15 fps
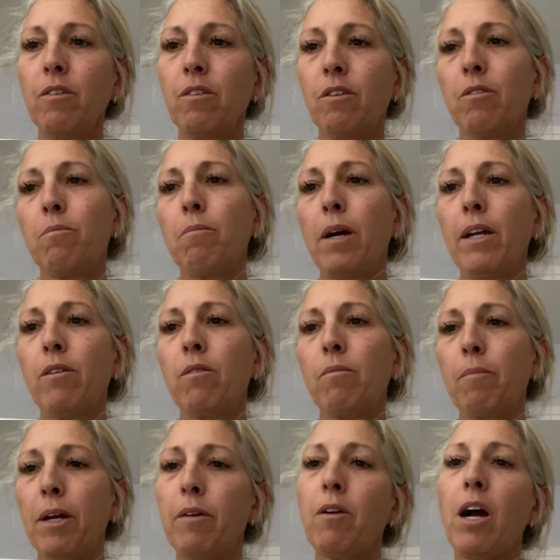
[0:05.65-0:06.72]
or
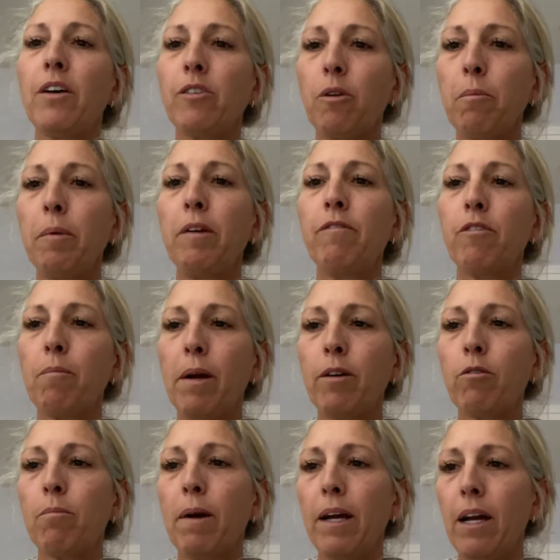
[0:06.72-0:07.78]
Microscopy for
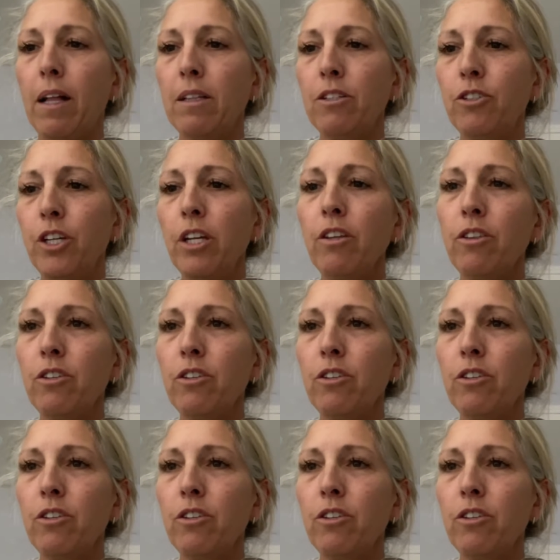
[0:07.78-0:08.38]
Microbiology.